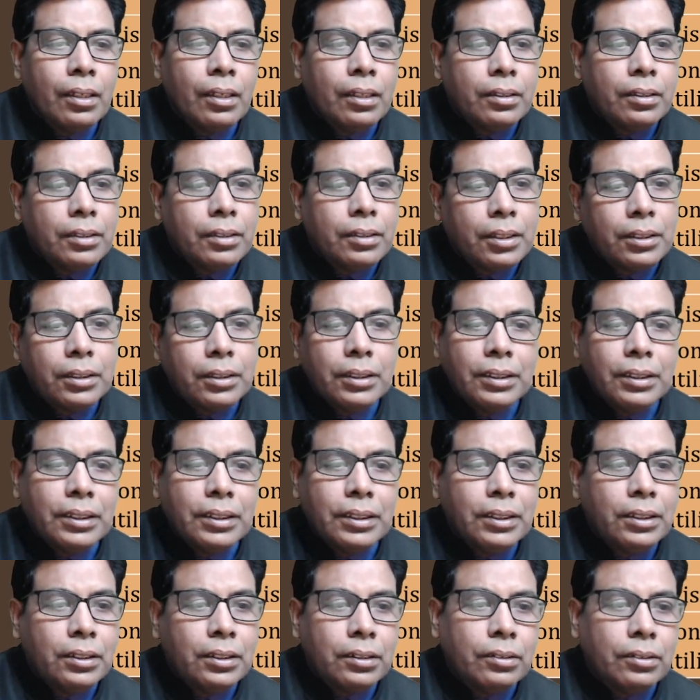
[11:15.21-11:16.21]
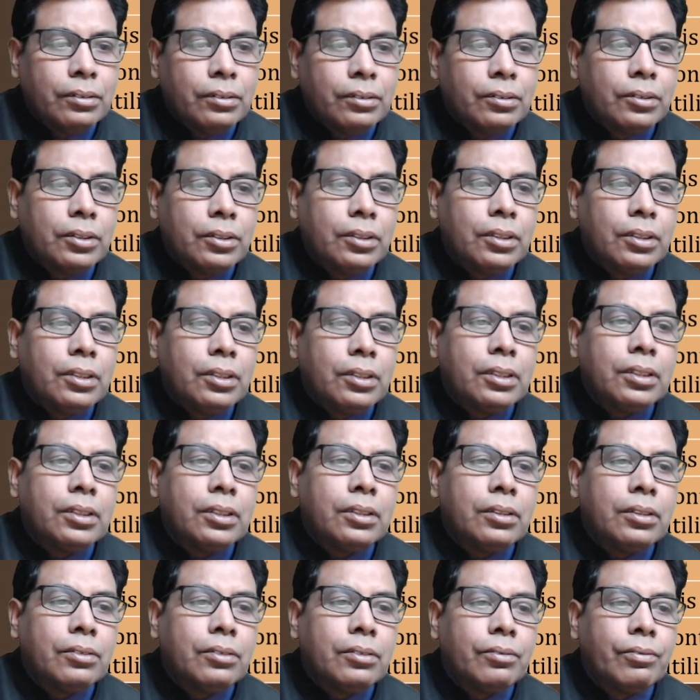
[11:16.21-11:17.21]
Then this is
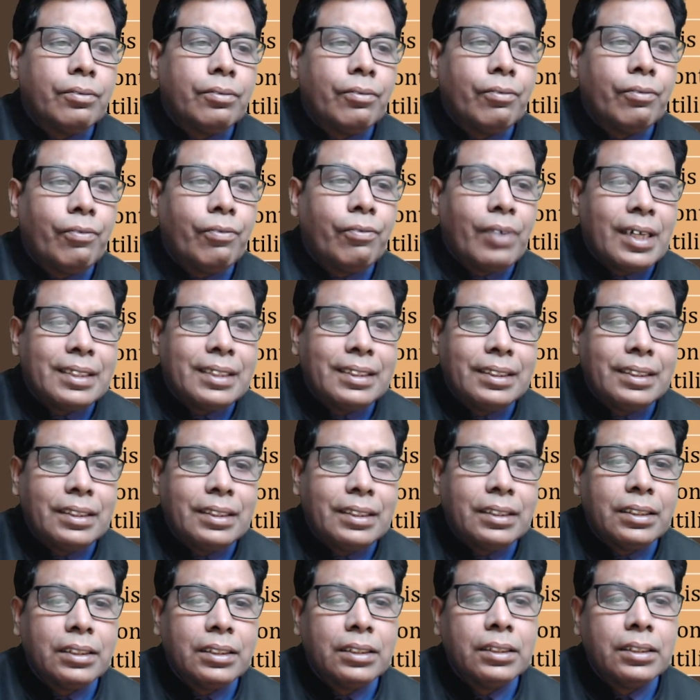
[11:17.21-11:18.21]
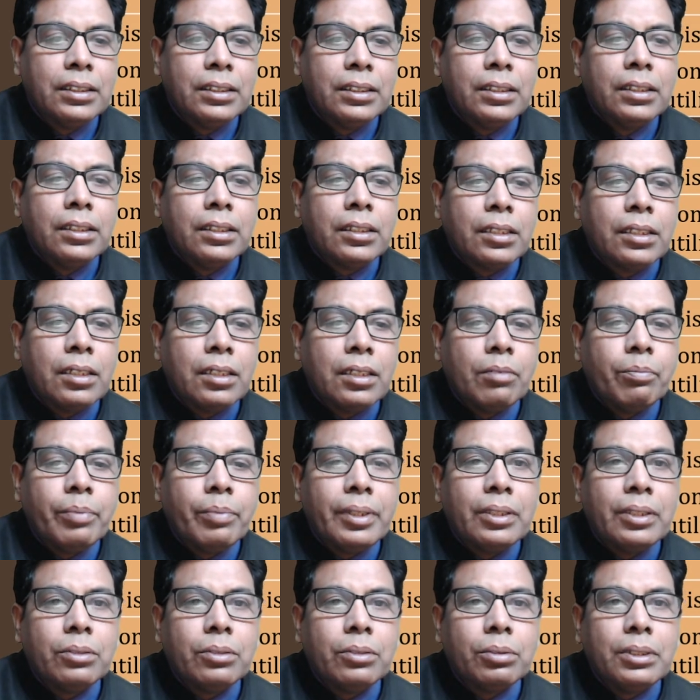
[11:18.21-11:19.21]
fast
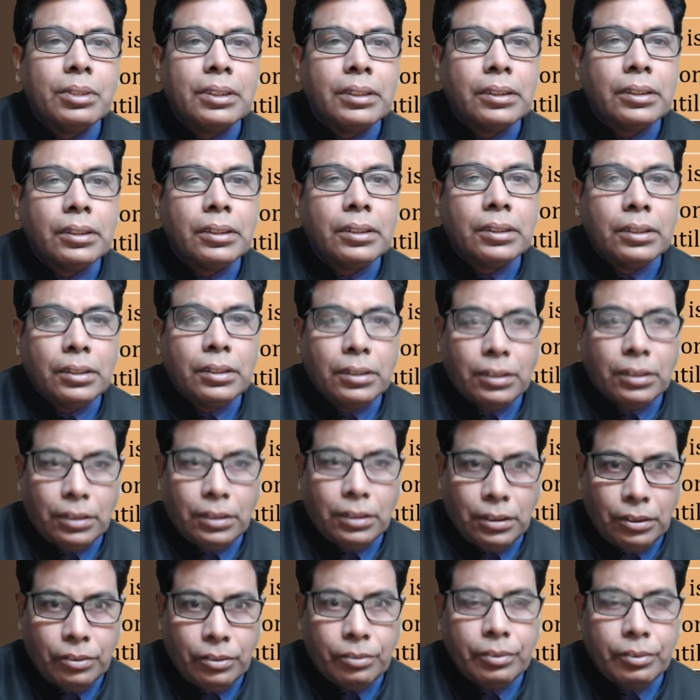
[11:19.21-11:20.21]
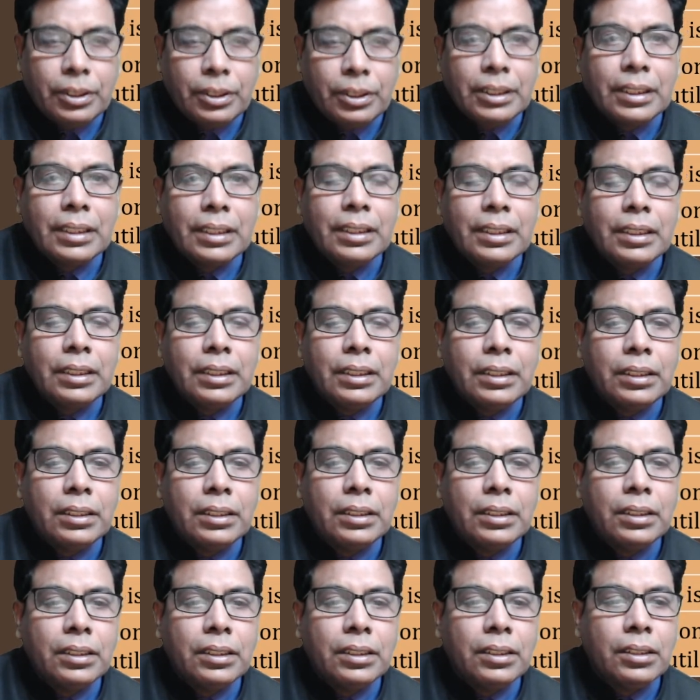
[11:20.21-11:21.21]
compared to the vertical,
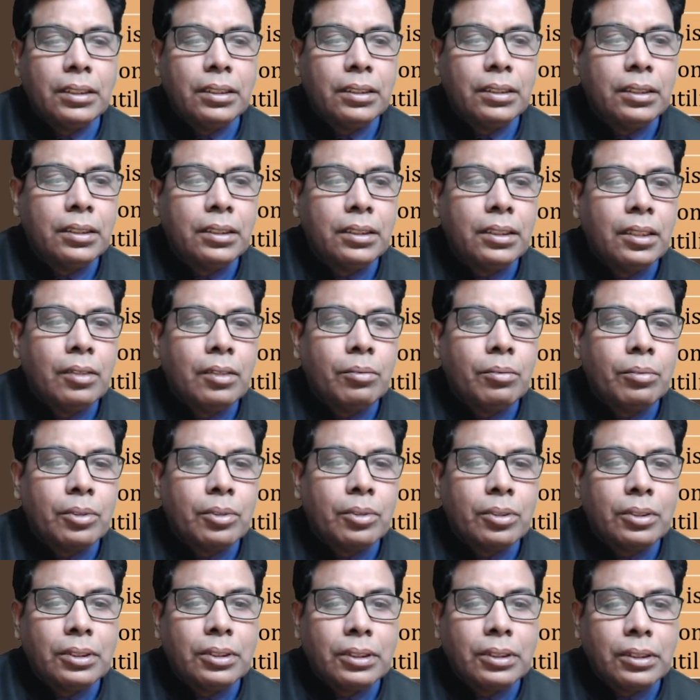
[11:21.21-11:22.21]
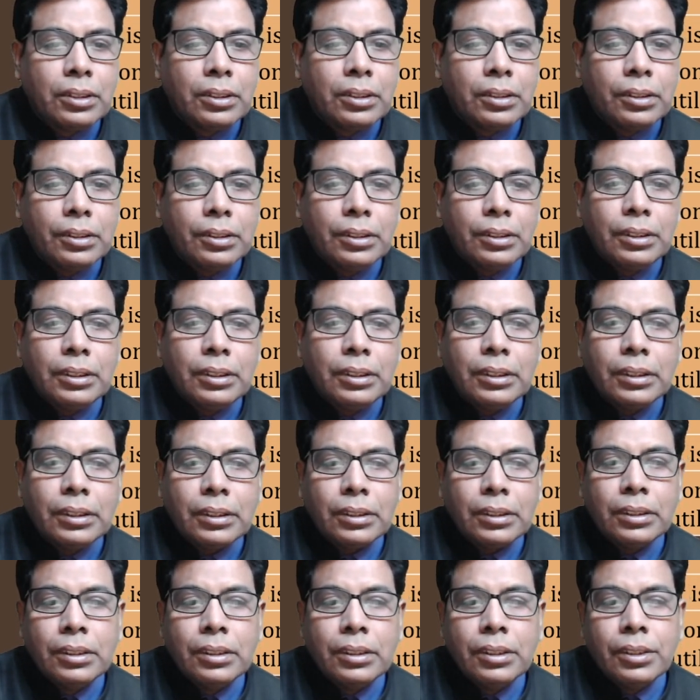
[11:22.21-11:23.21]
because here
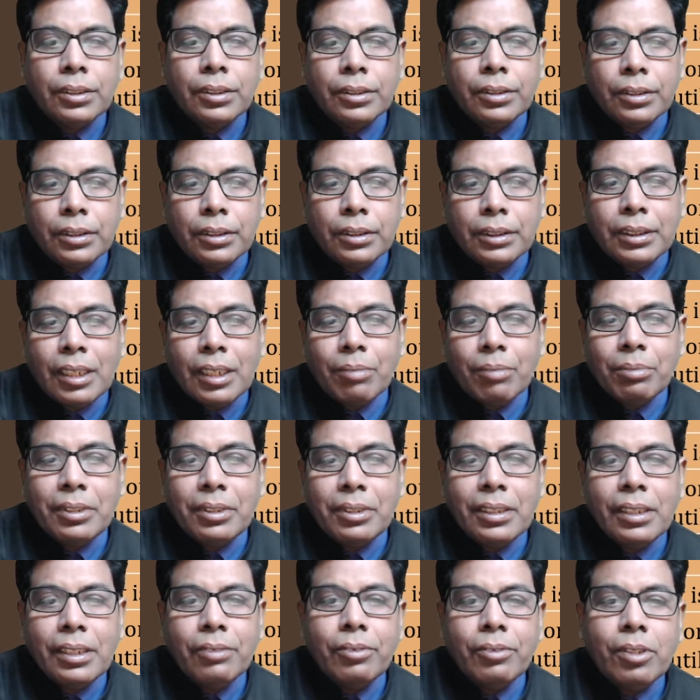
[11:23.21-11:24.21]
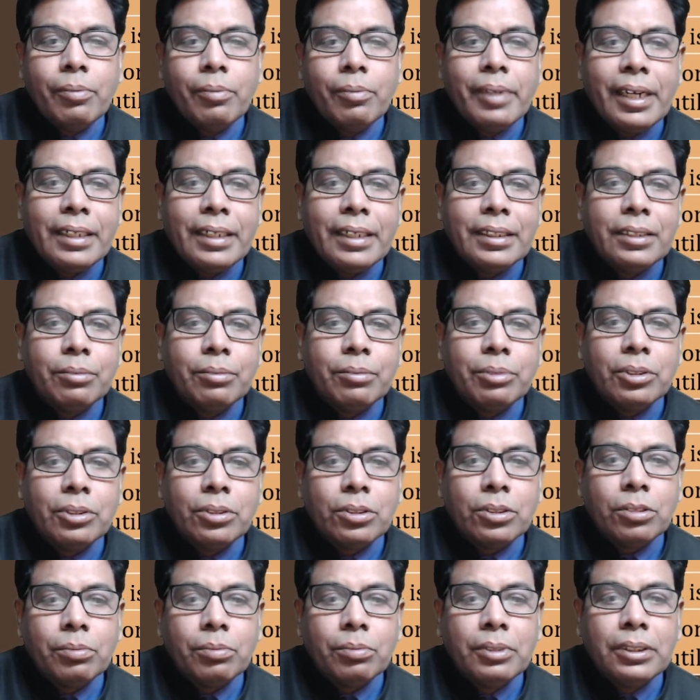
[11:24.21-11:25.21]
the time delay will be added because
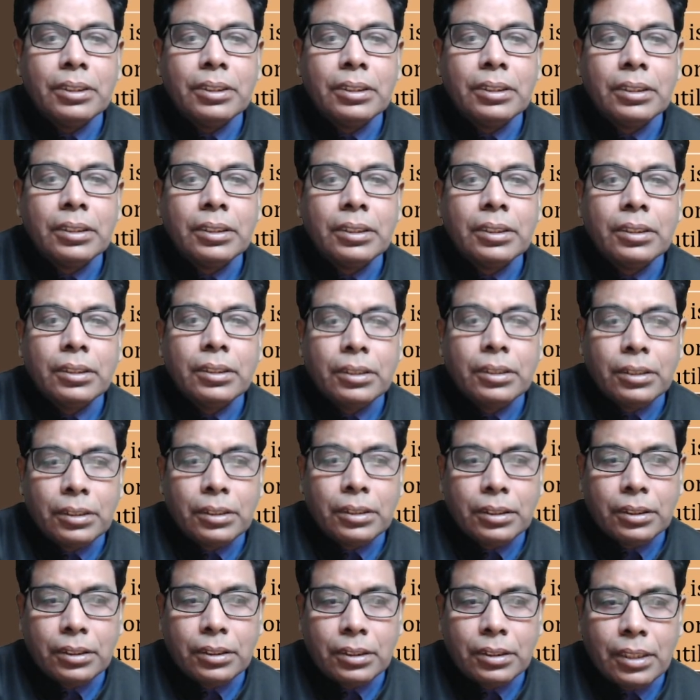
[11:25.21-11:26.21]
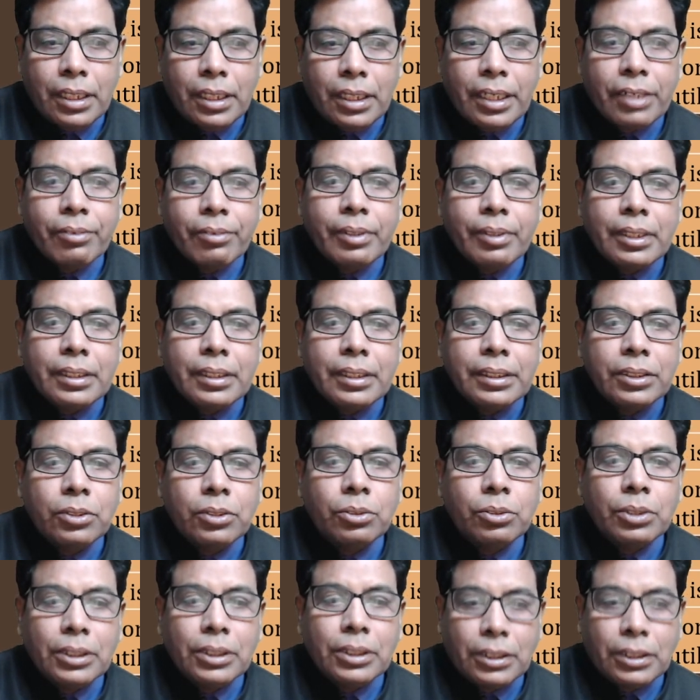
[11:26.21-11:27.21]
of the hardware
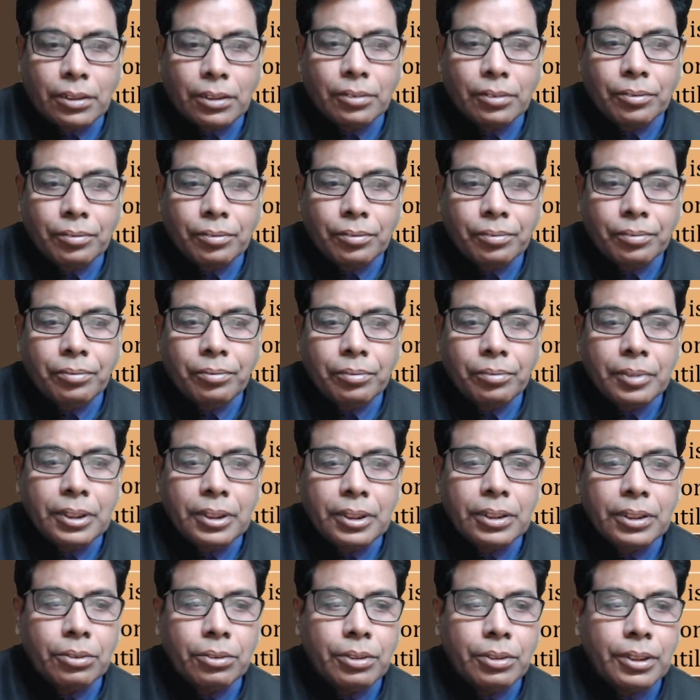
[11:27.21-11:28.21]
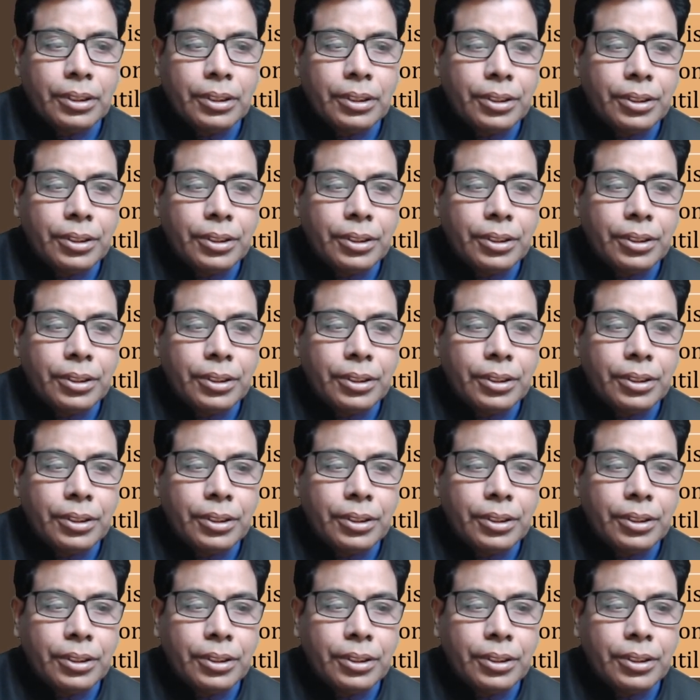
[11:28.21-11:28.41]
decoder particularly.